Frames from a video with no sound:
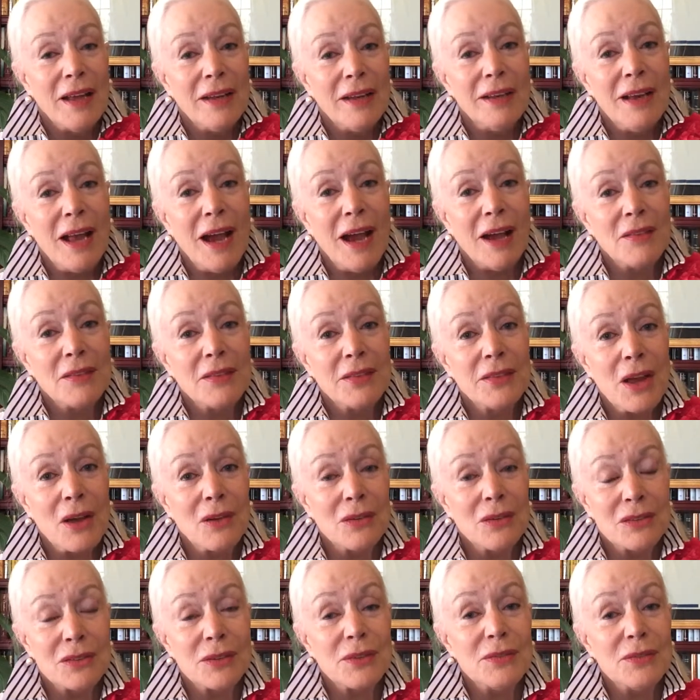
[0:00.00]
Now,
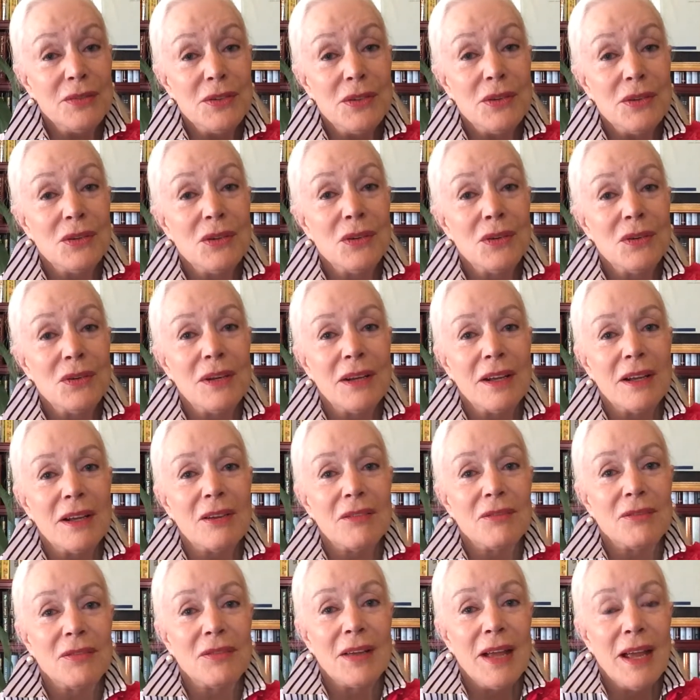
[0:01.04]
those of you who
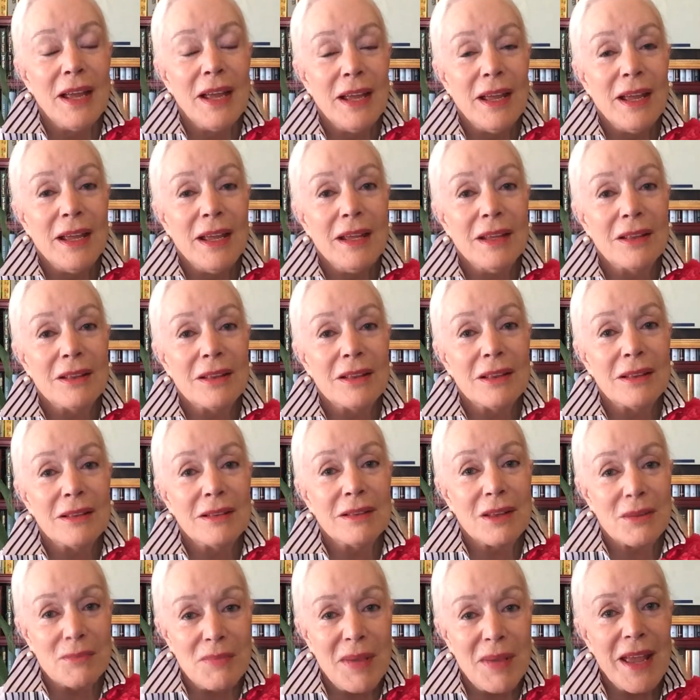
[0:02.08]
live
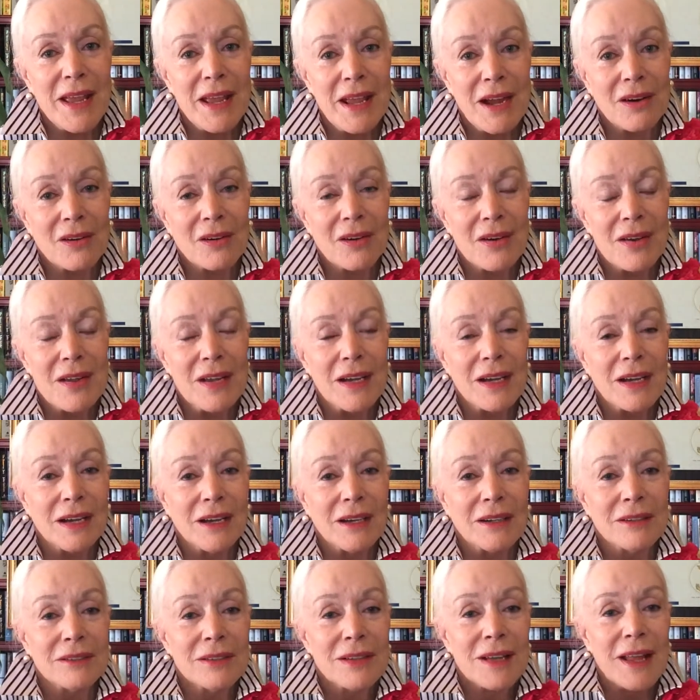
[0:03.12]
in the Bay
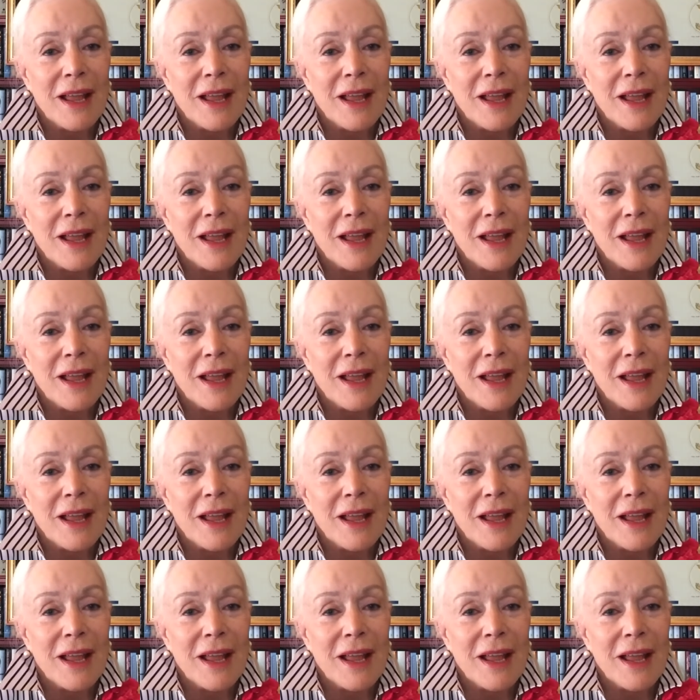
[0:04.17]
Area